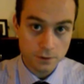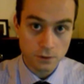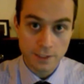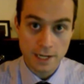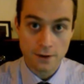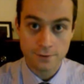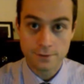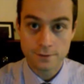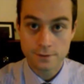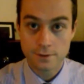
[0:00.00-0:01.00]
go
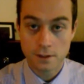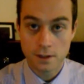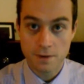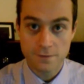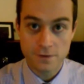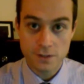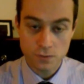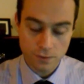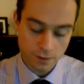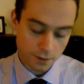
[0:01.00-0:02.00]
down my
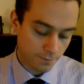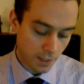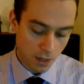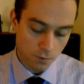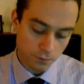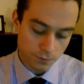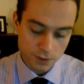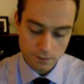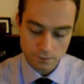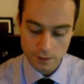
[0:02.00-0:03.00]
face with it, I won't
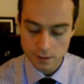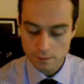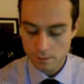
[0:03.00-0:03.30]
receive any